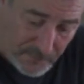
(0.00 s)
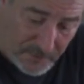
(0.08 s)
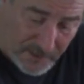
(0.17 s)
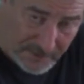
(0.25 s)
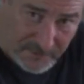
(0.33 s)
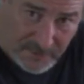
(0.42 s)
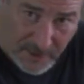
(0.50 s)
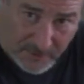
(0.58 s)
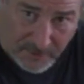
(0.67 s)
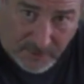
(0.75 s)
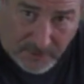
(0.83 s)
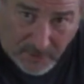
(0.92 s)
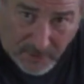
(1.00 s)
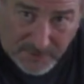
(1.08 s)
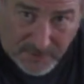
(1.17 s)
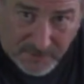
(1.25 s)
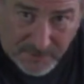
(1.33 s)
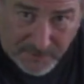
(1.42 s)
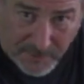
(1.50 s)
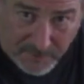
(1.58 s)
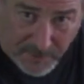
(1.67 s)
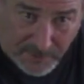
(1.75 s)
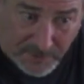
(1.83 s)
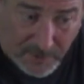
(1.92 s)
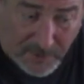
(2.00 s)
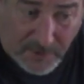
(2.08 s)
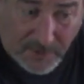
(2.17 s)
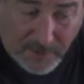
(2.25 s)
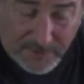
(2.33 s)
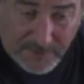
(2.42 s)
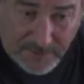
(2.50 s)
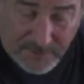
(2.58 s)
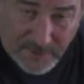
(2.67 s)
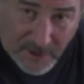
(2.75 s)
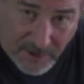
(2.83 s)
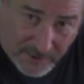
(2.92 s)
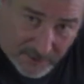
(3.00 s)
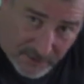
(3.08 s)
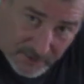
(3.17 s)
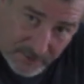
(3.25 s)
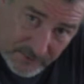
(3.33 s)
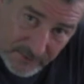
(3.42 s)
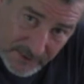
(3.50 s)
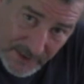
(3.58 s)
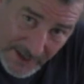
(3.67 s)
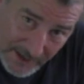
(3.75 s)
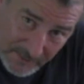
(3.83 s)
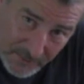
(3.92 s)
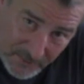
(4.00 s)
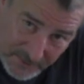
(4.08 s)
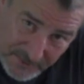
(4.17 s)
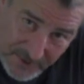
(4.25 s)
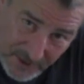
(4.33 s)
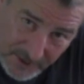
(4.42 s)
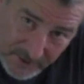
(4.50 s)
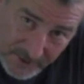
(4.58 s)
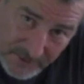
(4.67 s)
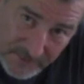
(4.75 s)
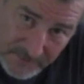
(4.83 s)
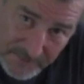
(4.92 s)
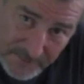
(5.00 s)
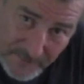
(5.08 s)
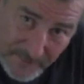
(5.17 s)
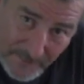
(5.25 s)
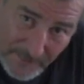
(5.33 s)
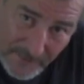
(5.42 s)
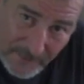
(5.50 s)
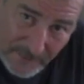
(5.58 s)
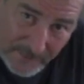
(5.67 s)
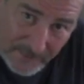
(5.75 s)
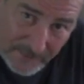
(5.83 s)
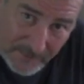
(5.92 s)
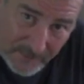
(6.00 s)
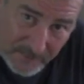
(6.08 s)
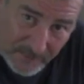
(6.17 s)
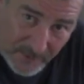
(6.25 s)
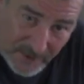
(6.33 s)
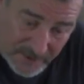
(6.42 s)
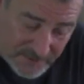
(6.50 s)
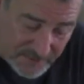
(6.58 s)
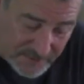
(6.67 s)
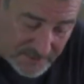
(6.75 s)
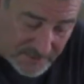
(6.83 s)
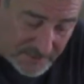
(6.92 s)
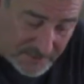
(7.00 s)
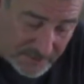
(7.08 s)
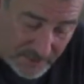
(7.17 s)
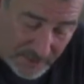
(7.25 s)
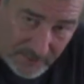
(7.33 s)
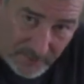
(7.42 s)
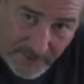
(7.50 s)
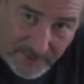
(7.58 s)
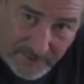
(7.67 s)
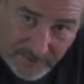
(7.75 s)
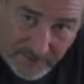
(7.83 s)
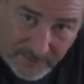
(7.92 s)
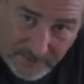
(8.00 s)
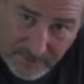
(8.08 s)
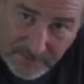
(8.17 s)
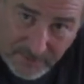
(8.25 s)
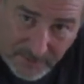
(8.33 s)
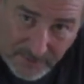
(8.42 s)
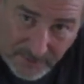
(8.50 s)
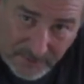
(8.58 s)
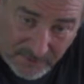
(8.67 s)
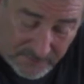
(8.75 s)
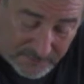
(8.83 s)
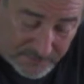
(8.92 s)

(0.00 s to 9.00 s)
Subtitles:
Not the tiger claw, so to speak, but the tiger, the animal, the tiger, comprises a great deal of